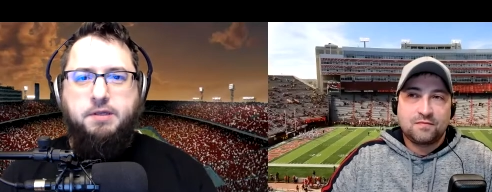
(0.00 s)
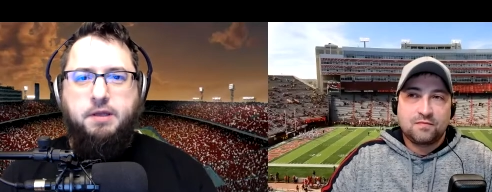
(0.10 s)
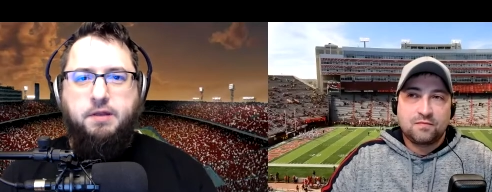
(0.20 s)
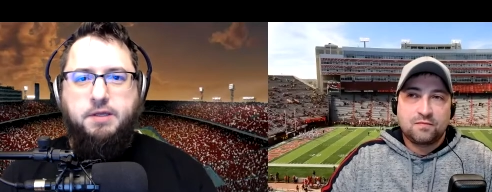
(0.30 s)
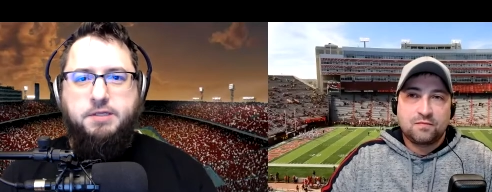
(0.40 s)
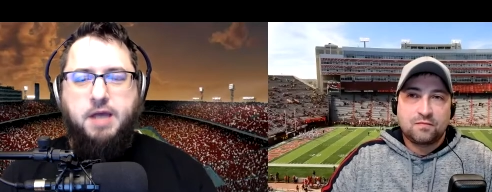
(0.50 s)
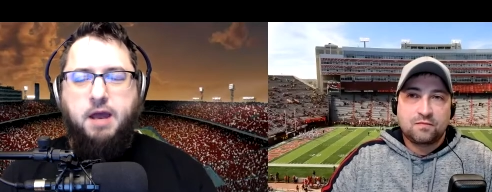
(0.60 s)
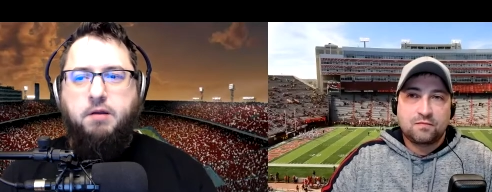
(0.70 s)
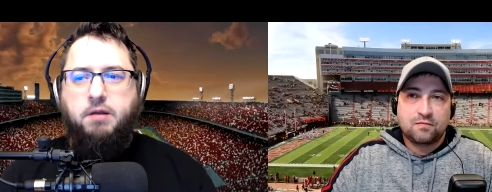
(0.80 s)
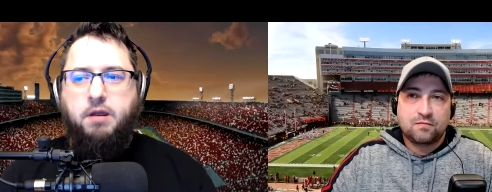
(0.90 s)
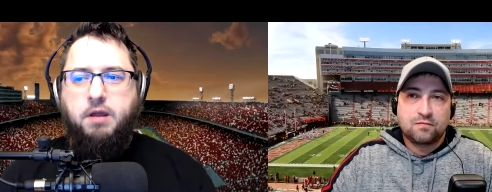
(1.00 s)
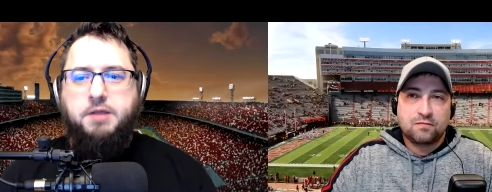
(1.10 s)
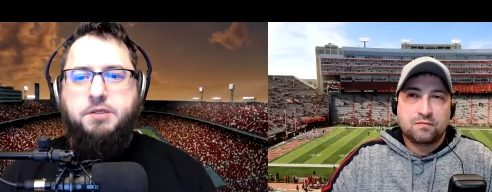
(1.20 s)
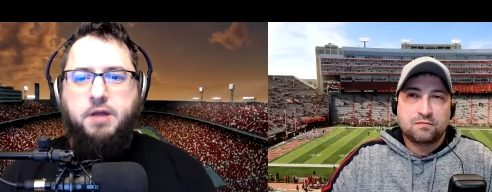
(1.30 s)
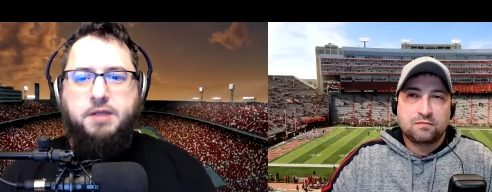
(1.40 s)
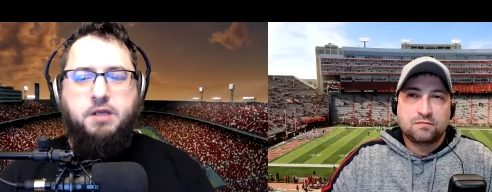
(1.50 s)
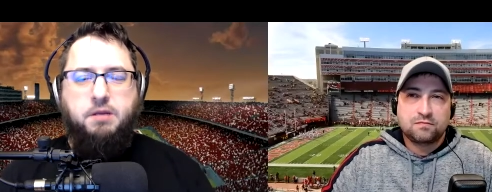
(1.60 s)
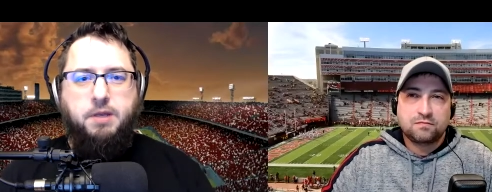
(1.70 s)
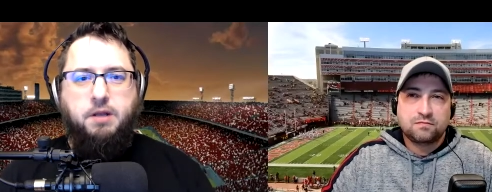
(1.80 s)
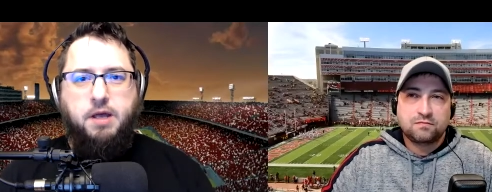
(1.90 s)
Speaker 1: in this town, and so that's going to
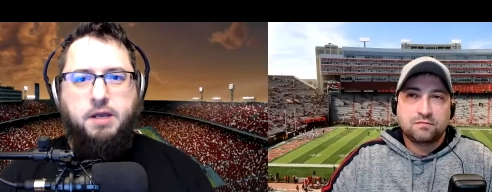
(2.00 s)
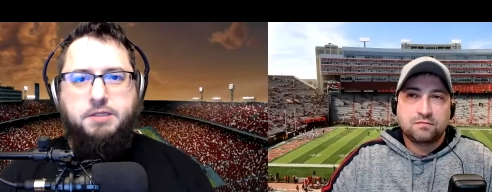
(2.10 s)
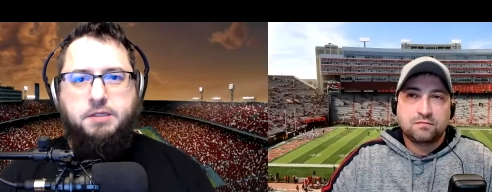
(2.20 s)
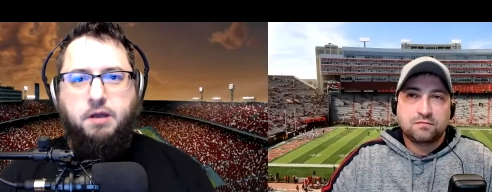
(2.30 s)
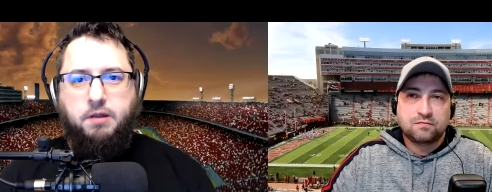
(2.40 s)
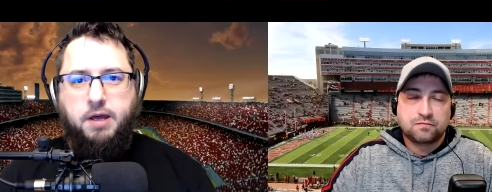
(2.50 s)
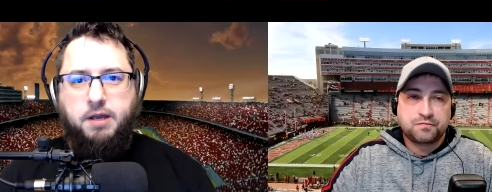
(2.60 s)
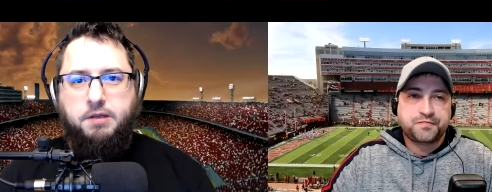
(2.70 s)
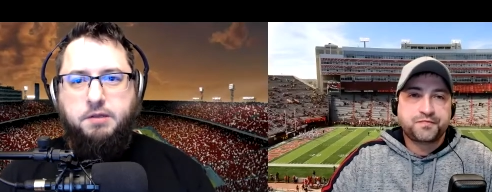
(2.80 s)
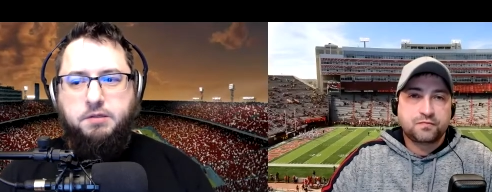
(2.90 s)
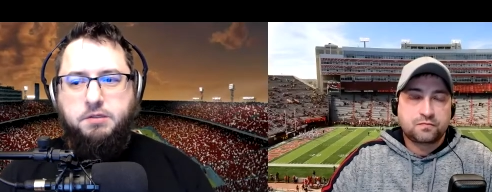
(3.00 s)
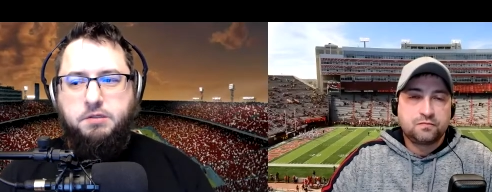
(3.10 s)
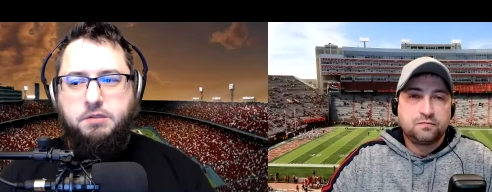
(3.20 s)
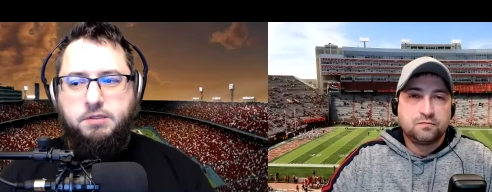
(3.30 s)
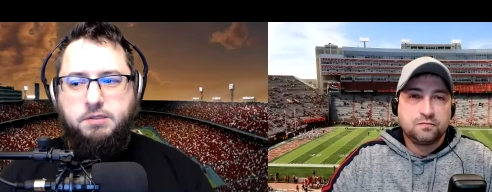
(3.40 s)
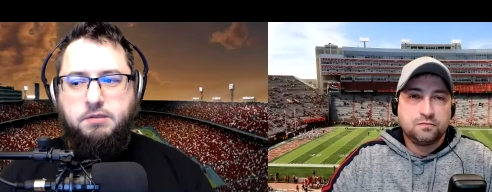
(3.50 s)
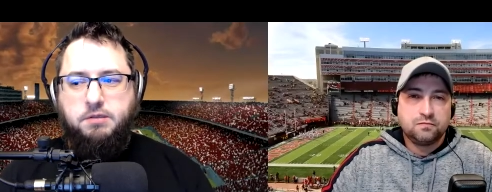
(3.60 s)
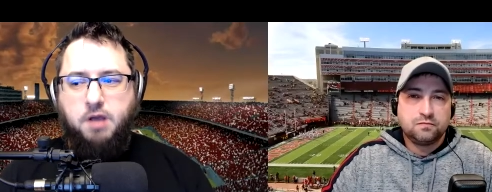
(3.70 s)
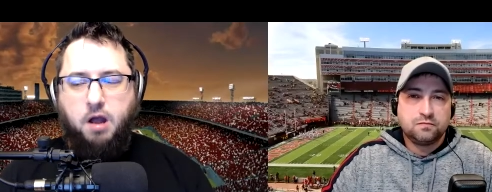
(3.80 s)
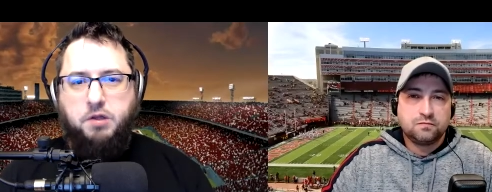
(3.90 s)
be a lot of a lot of
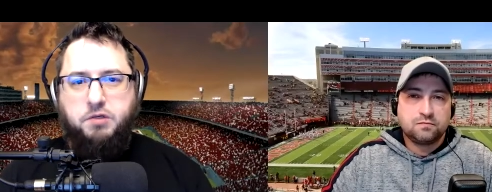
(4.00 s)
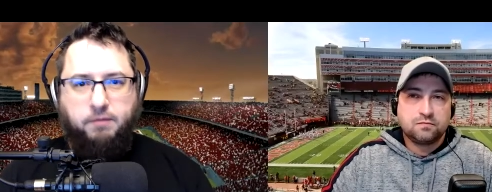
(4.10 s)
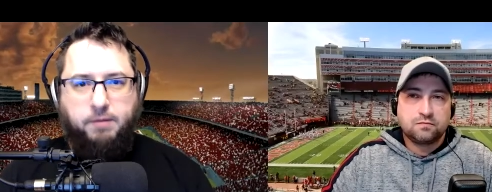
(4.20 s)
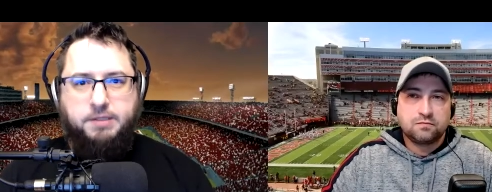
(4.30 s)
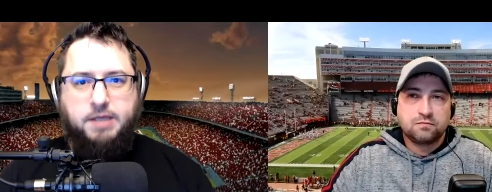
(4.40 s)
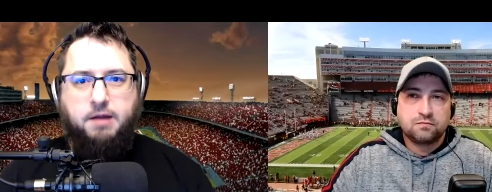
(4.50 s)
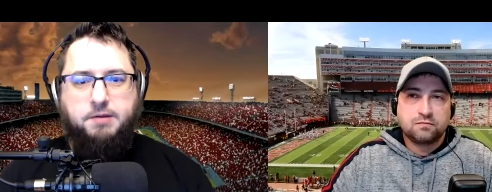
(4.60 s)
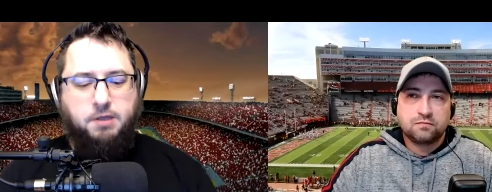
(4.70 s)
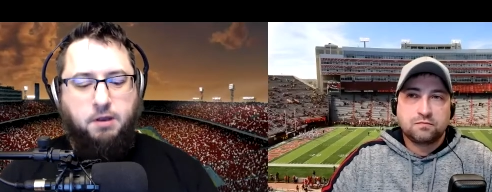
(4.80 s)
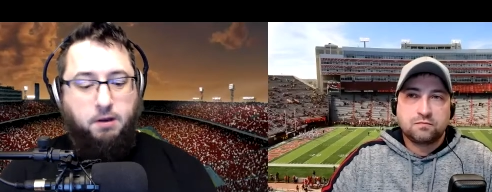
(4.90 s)
college football towns.